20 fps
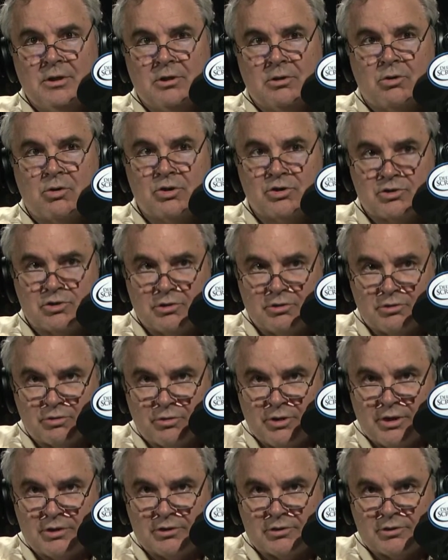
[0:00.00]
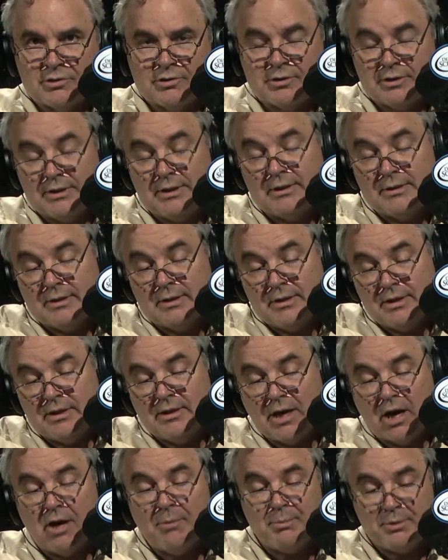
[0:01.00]
Christian traditions, and in
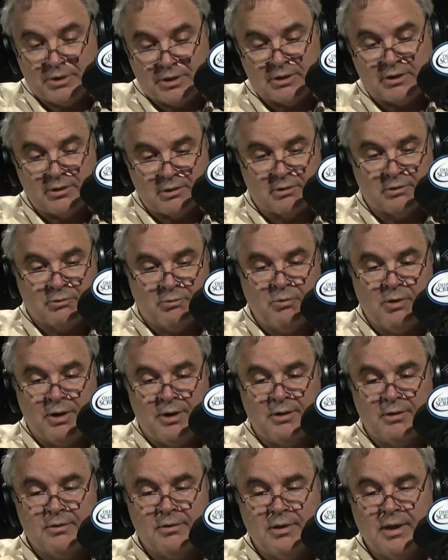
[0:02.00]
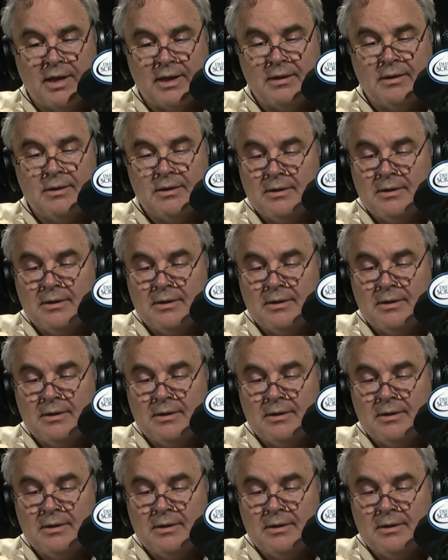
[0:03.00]
our particular one, that